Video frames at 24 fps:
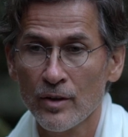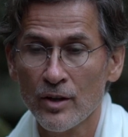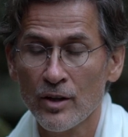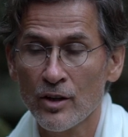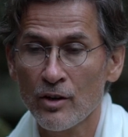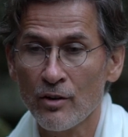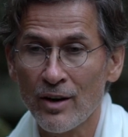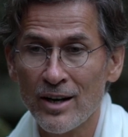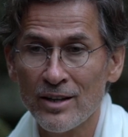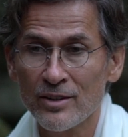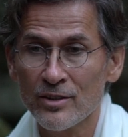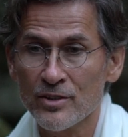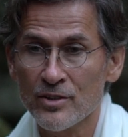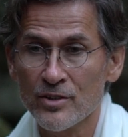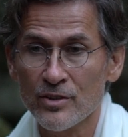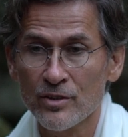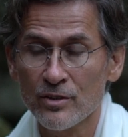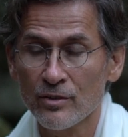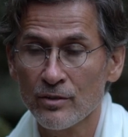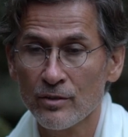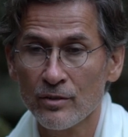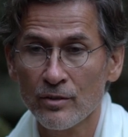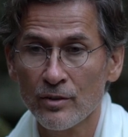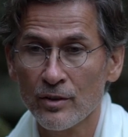greatest
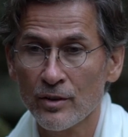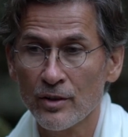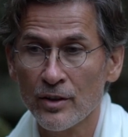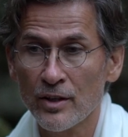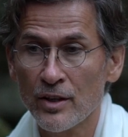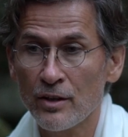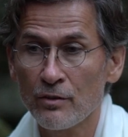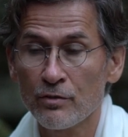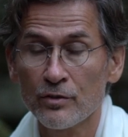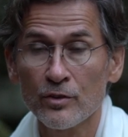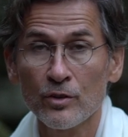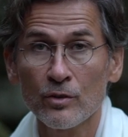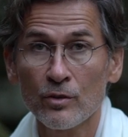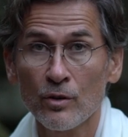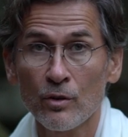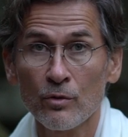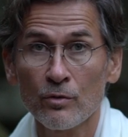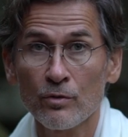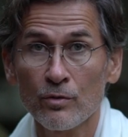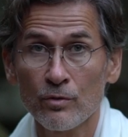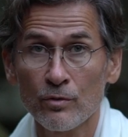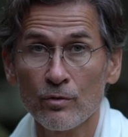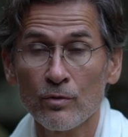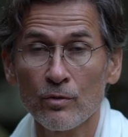gift
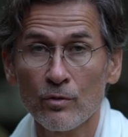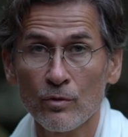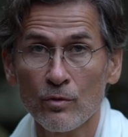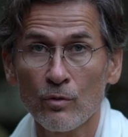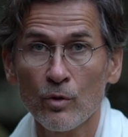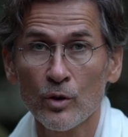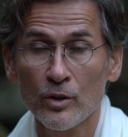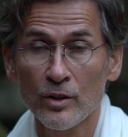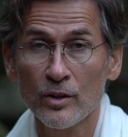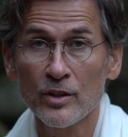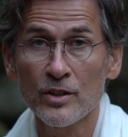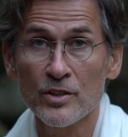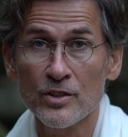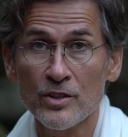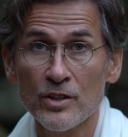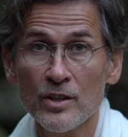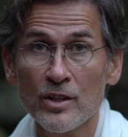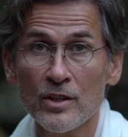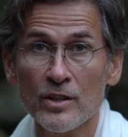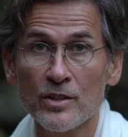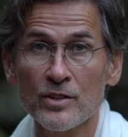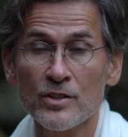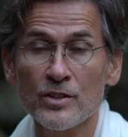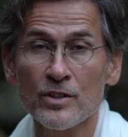of what this
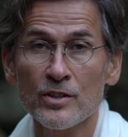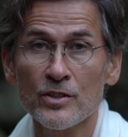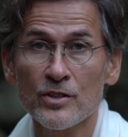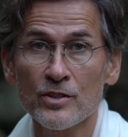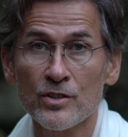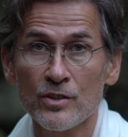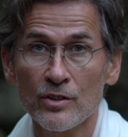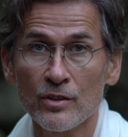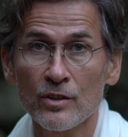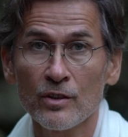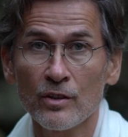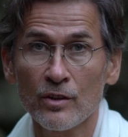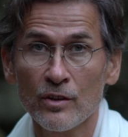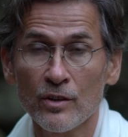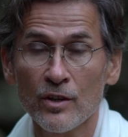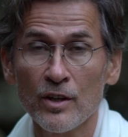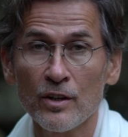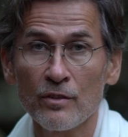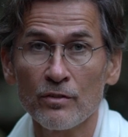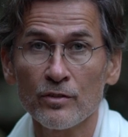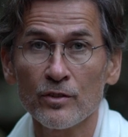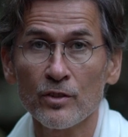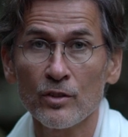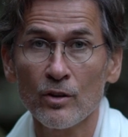is, this
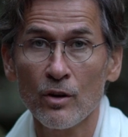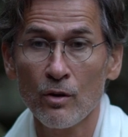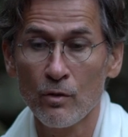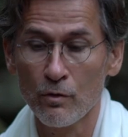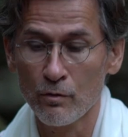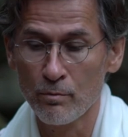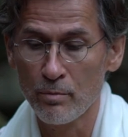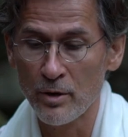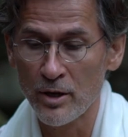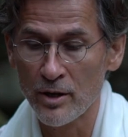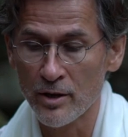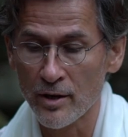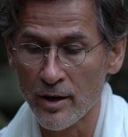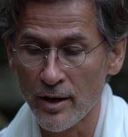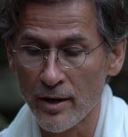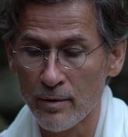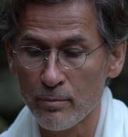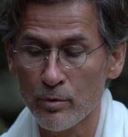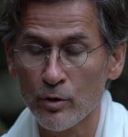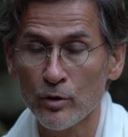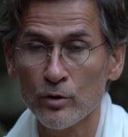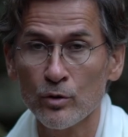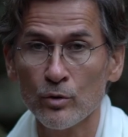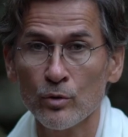gift of being
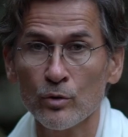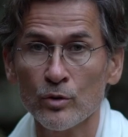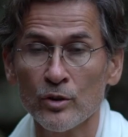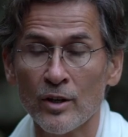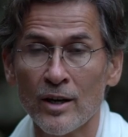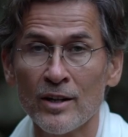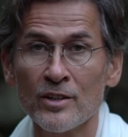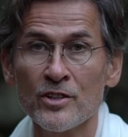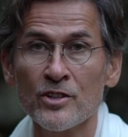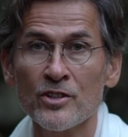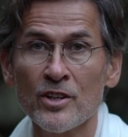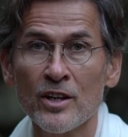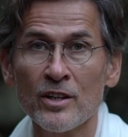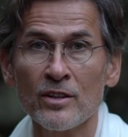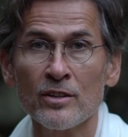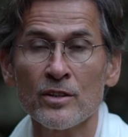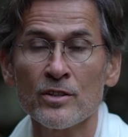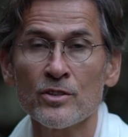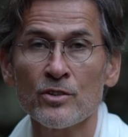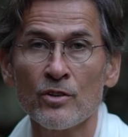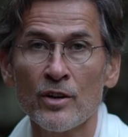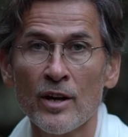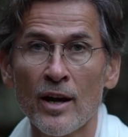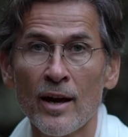able to transcend
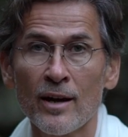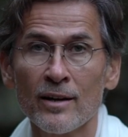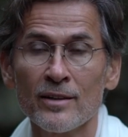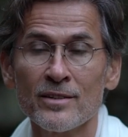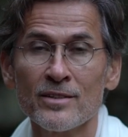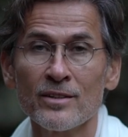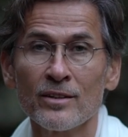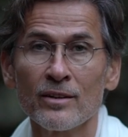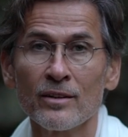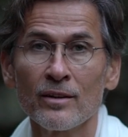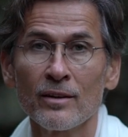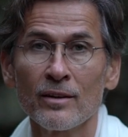this reality.